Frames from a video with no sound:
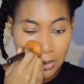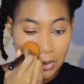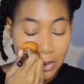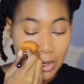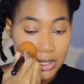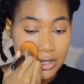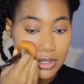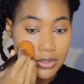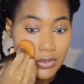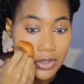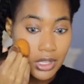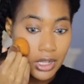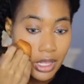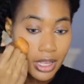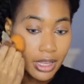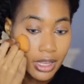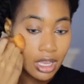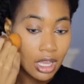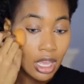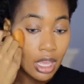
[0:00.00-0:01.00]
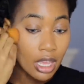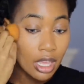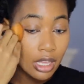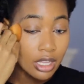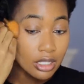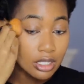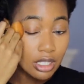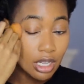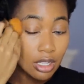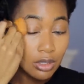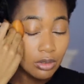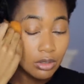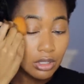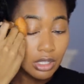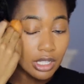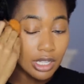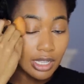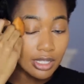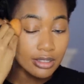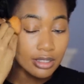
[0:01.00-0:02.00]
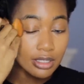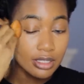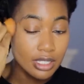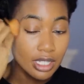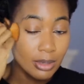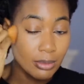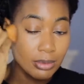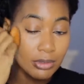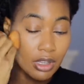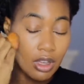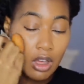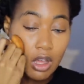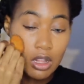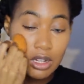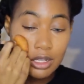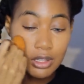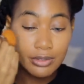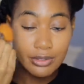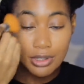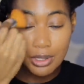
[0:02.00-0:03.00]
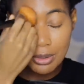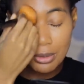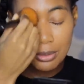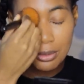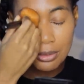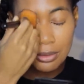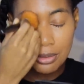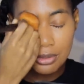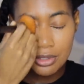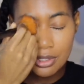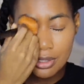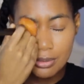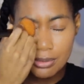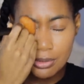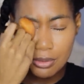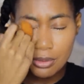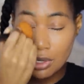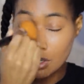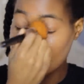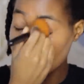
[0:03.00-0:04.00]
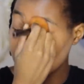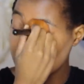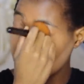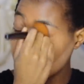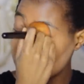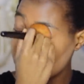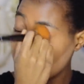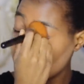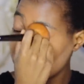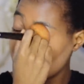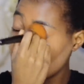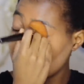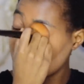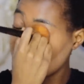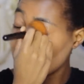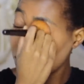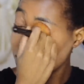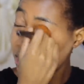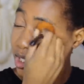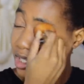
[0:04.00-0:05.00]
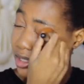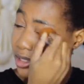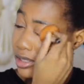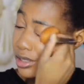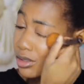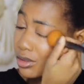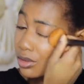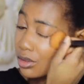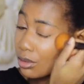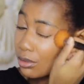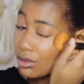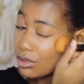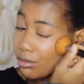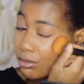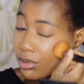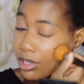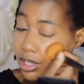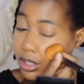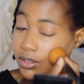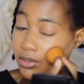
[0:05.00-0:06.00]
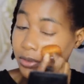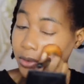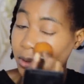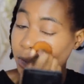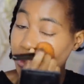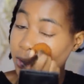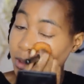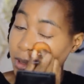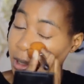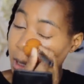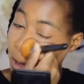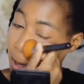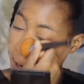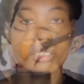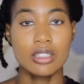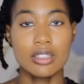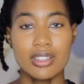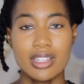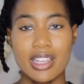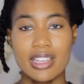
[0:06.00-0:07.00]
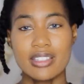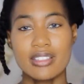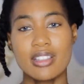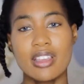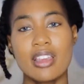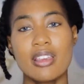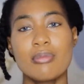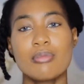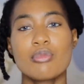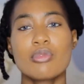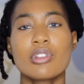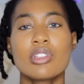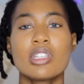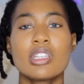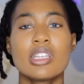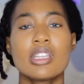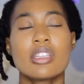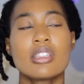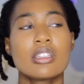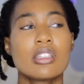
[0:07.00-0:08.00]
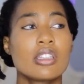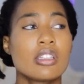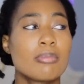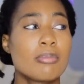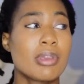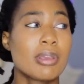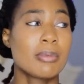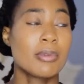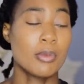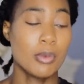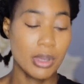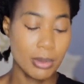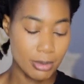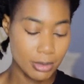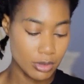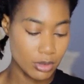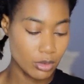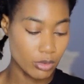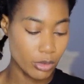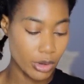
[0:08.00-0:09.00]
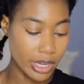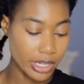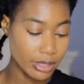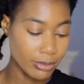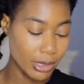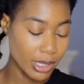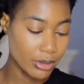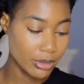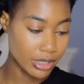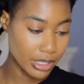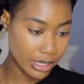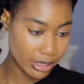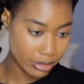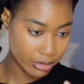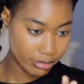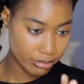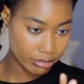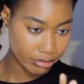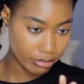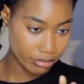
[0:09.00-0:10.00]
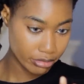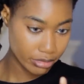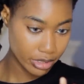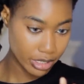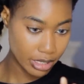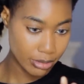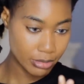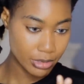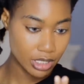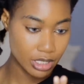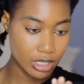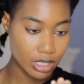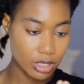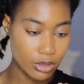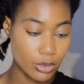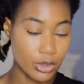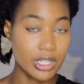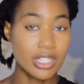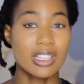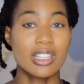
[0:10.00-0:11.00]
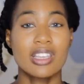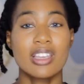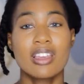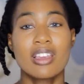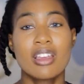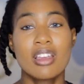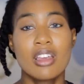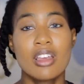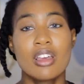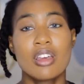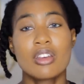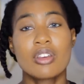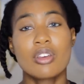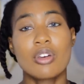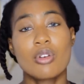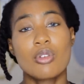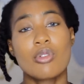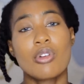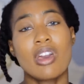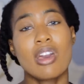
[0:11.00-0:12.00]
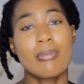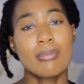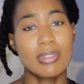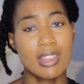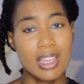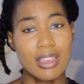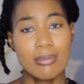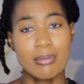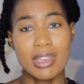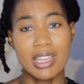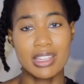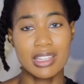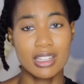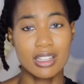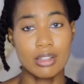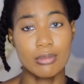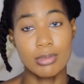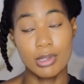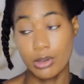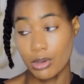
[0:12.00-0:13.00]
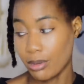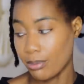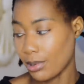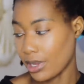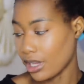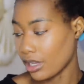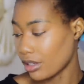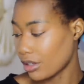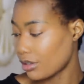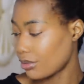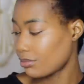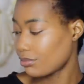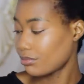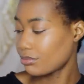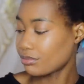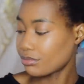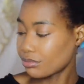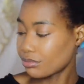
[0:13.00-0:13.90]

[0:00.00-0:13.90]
So I just feel like, generally, as a tip to all of you, if you're watching a YouTube video, check the description box first. So guys, I'm really in need of baby wipes right about now. I'm just gonna quickly go grab them and then I'll be right back.